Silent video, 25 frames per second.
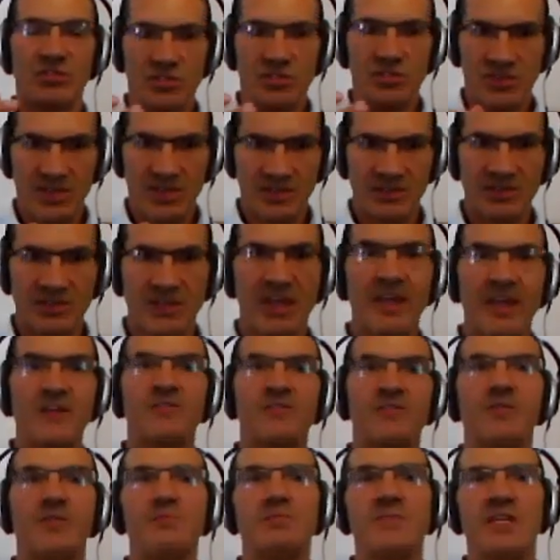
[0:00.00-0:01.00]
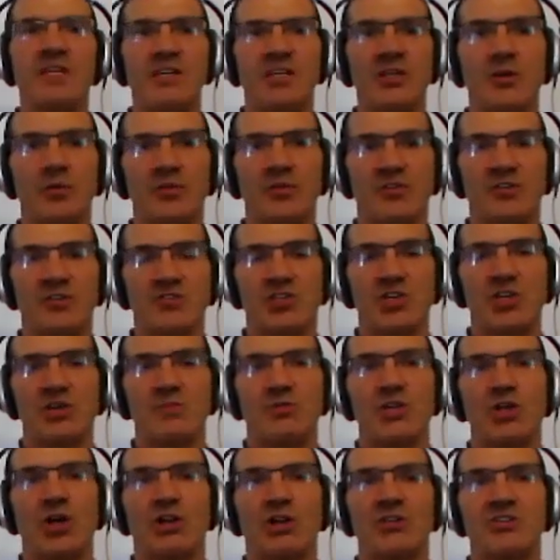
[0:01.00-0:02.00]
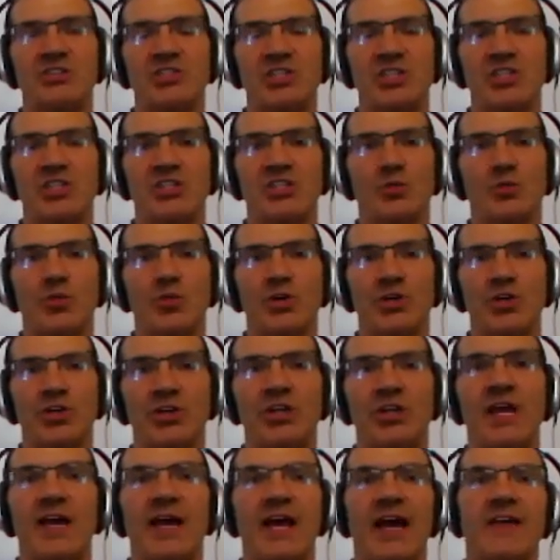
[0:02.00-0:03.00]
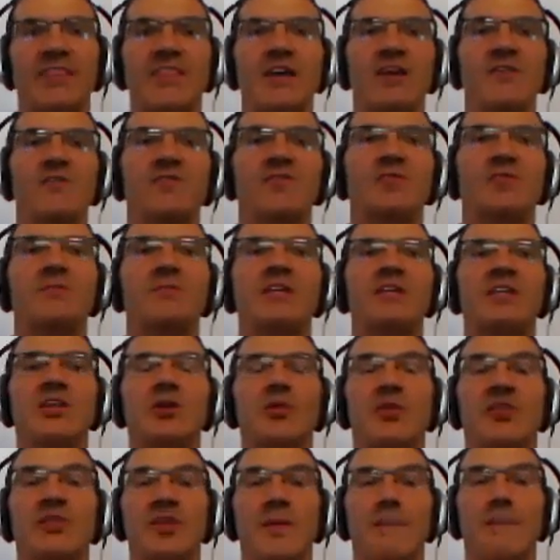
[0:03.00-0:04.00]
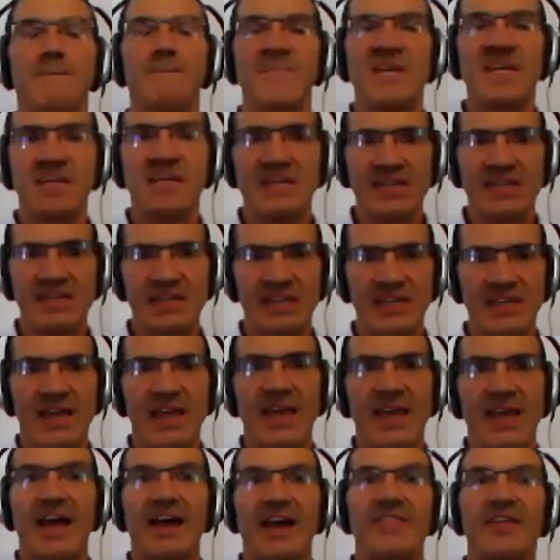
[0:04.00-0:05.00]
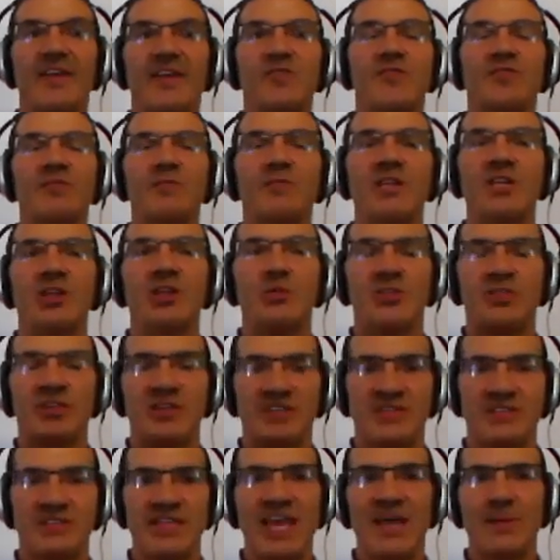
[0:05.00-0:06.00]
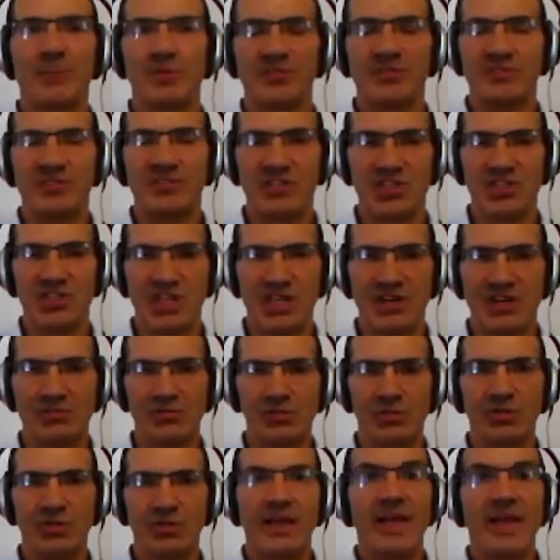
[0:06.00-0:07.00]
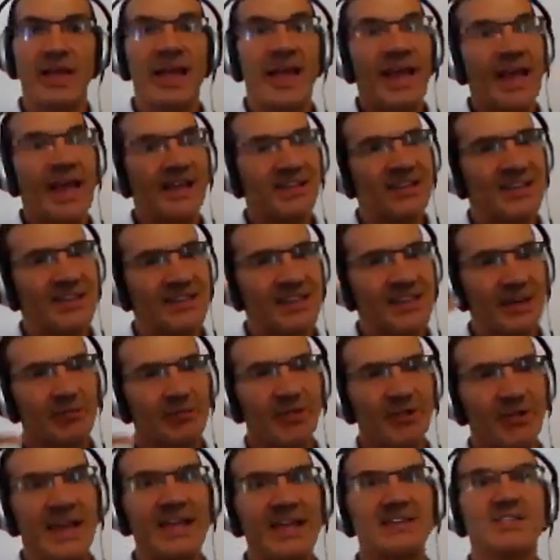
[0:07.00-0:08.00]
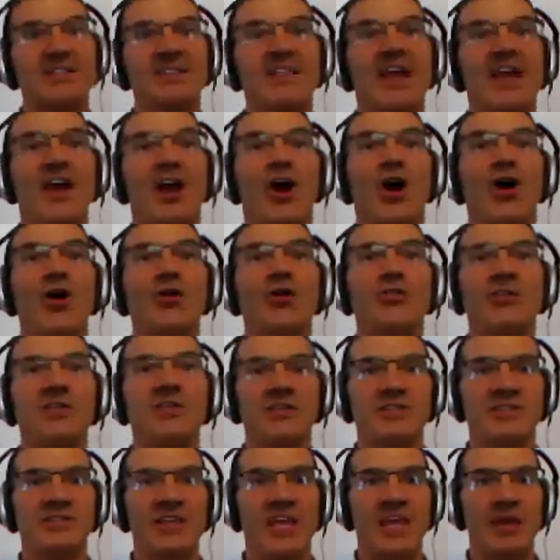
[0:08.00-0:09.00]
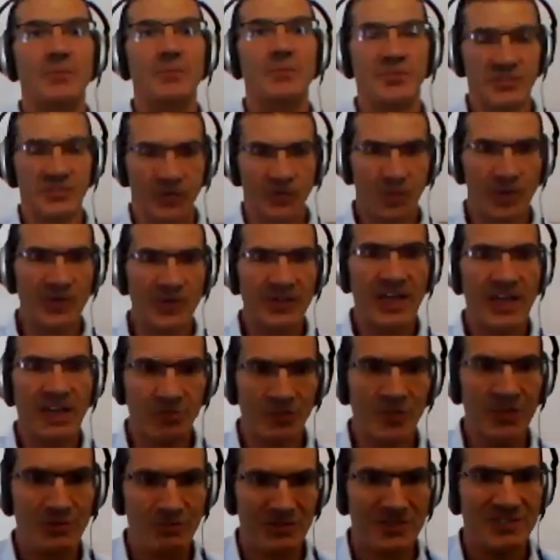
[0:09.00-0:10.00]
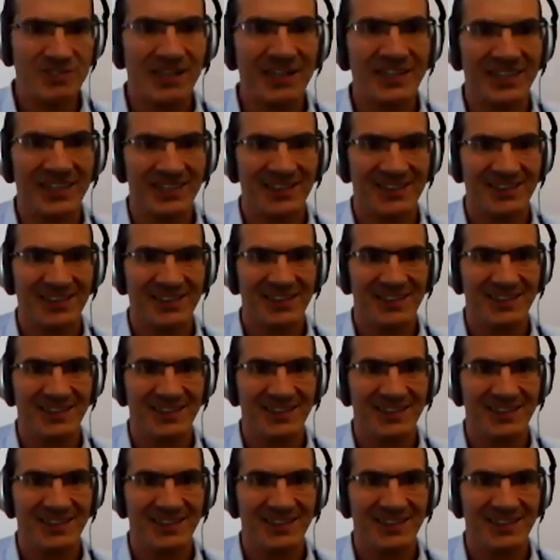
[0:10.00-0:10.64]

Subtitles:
Are they familiar with the terminology in the word? Are they familiar with the meaning? Are they familiar with examples in general? And can they relate to their own examples of when they've been resilient?